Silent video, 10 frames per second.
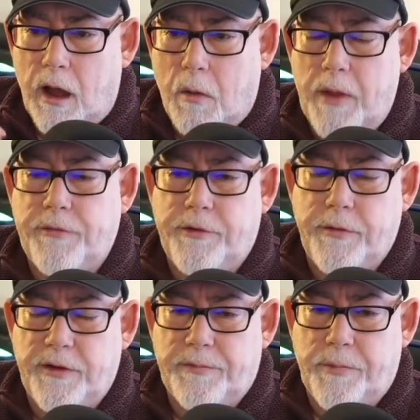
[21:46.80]
I went through
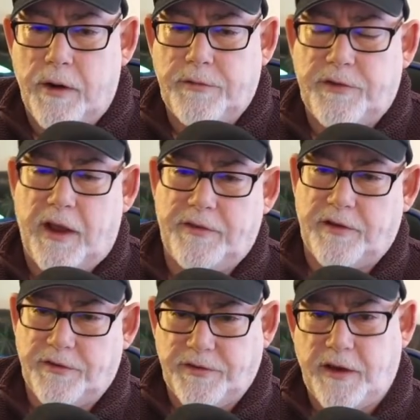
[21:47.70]
this process,
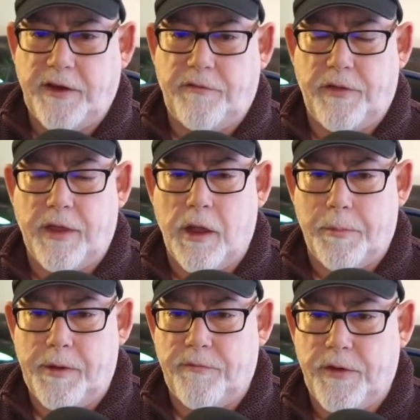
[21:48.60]
I set everything
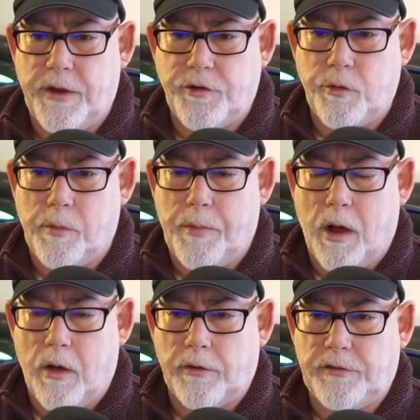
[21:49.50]
up in
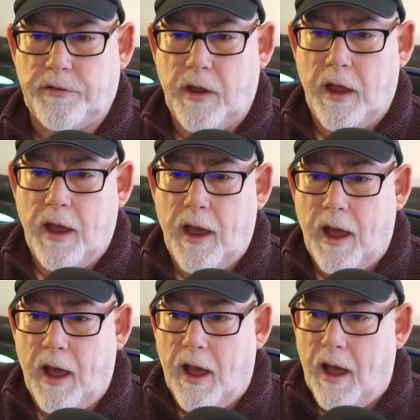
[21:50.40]
VirtualBox.
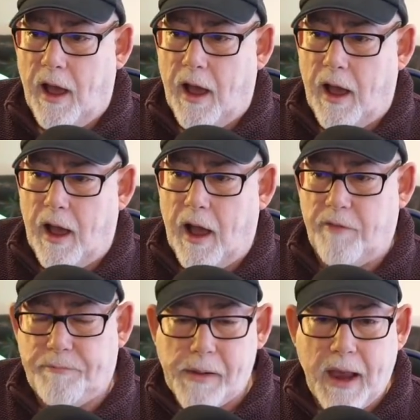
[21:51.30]

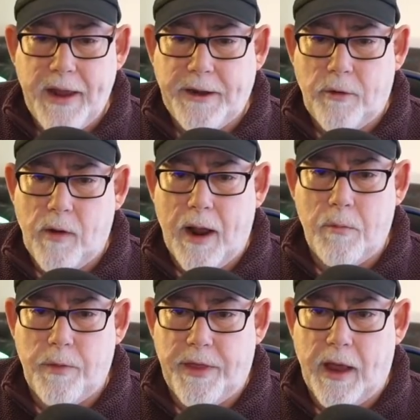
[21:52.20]
I've played
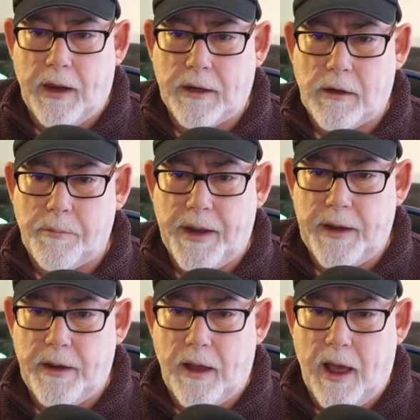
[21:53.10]
around with it a little
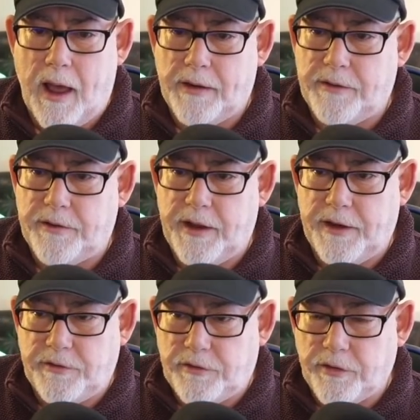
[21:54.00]
bit and
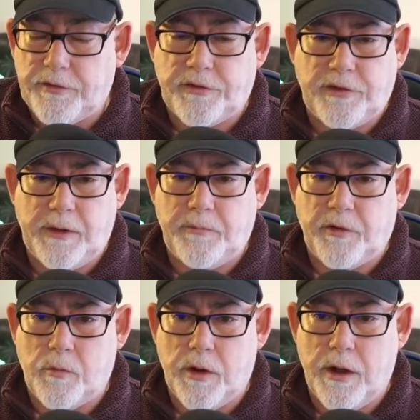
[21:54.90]
it does seem
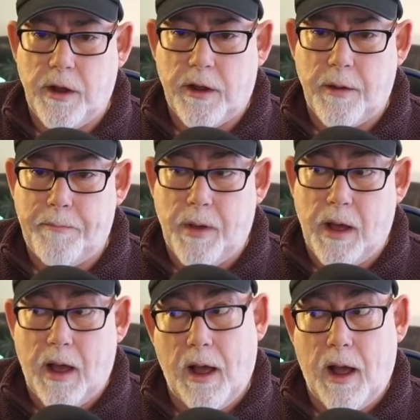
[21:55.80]
to work,
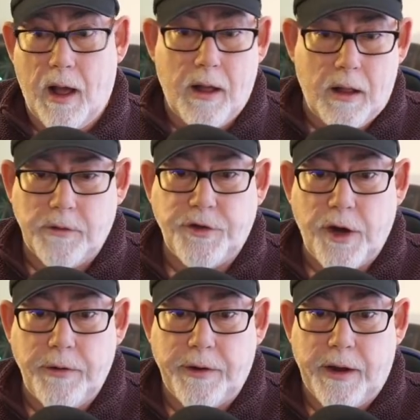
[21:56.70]
but I'll
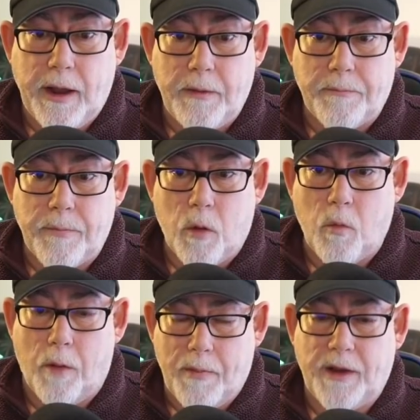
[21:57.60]
show you now
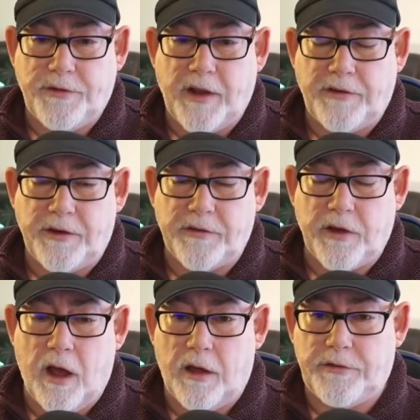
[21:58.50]
what my settings
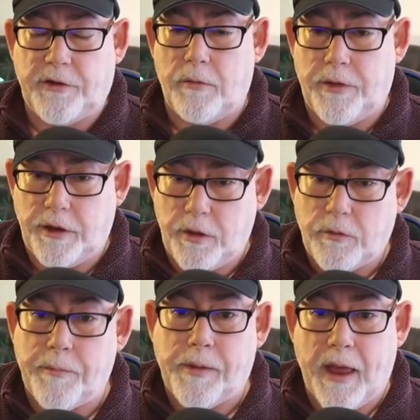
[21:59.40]
are so that you
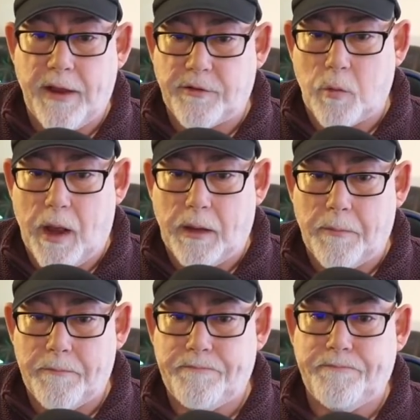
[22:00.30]
can play as well.